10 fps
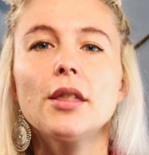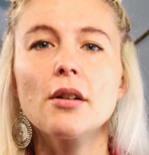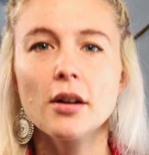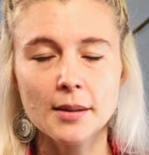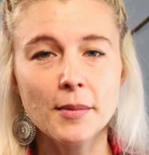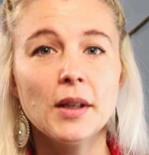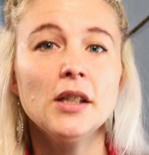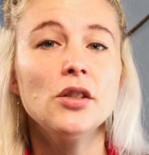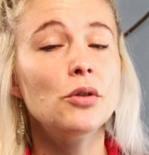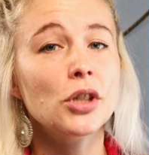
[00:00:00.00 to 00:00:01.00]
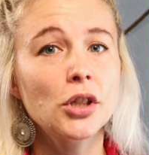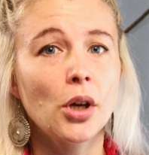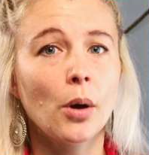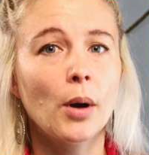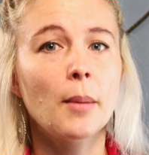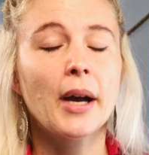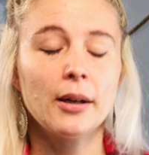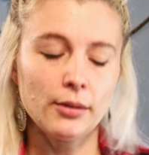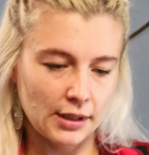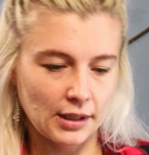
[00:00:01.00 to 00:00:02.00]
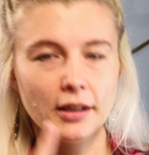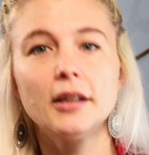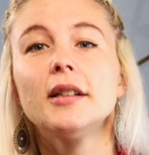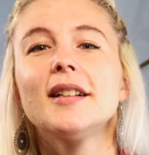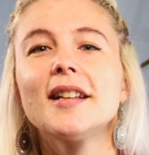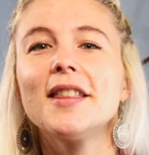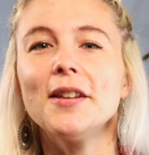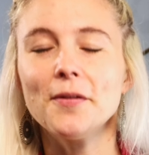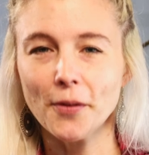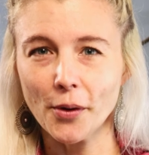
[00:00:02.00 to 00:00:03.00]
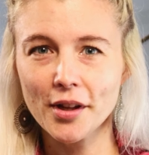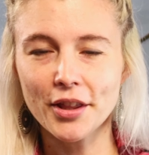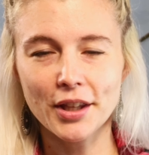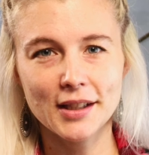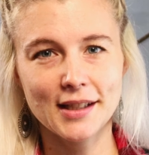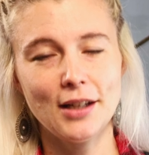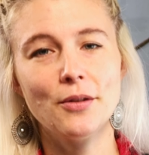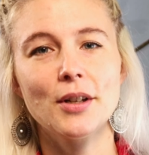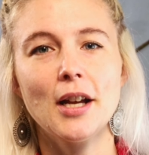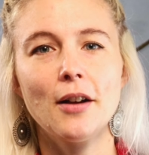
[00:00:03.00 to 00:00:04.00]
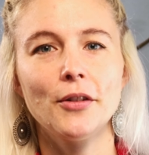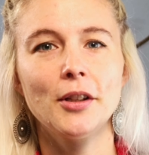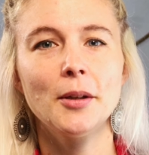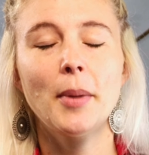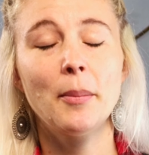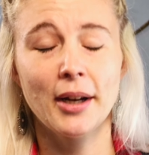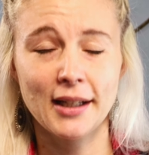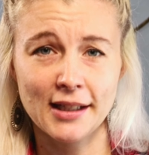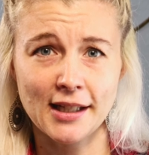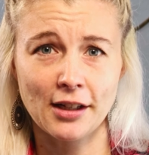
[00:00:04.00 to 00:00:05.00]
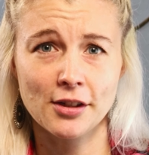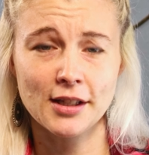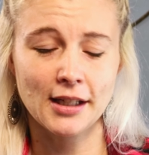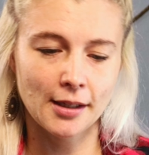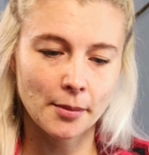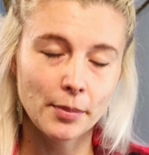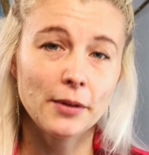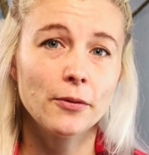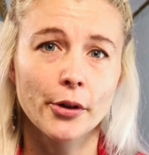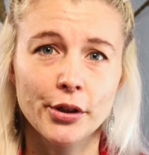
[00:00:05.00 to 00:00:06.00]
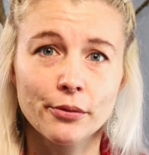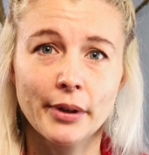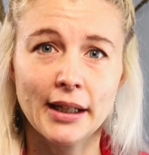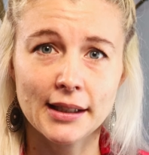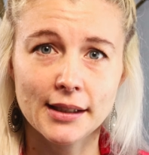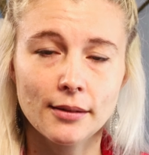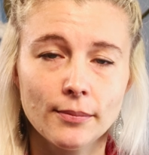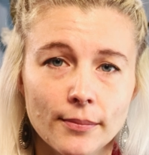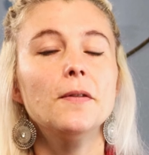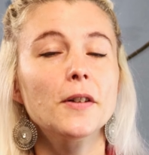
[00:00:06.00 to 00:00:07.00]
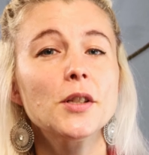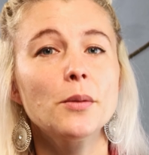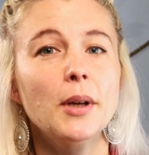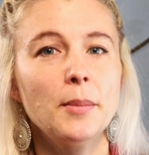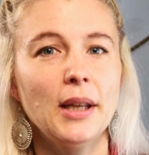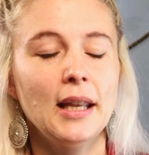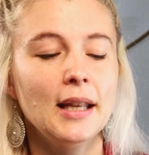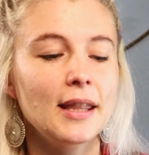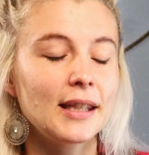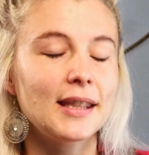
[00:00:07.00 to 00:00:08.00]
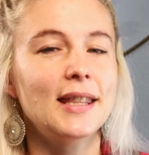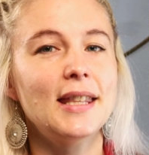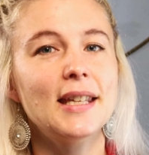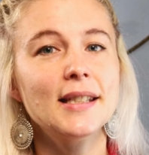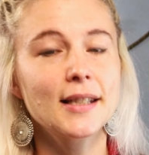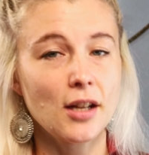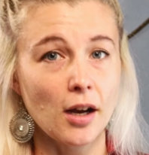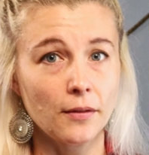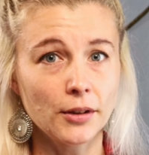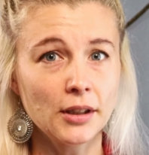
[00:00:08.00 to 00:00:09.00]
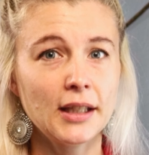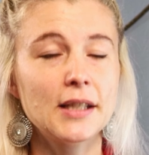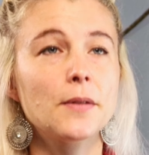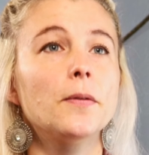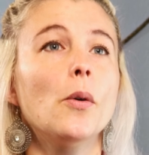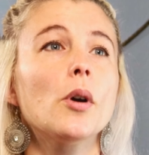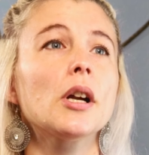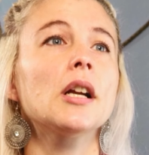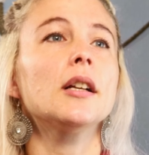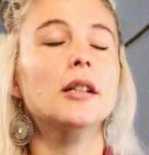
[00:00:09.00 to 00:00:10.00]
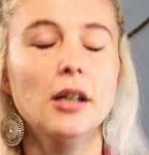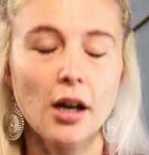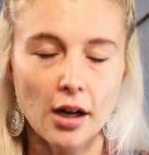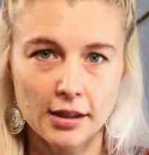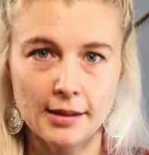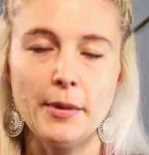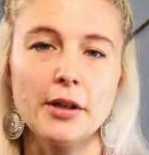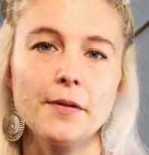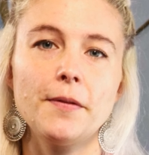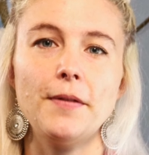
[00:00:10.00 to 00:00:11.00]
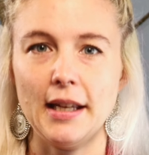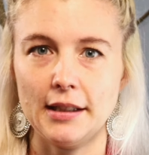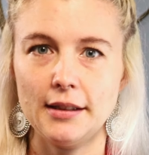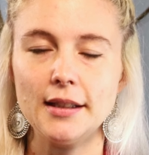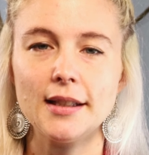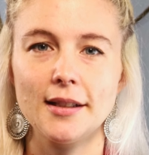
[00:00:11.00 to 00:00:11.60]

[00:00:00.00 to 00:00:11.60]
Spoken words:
there are some things you should know about the fourth secret novel by Brandon Sanderson before you read it. The first one being that this novel is for Cosmere fans.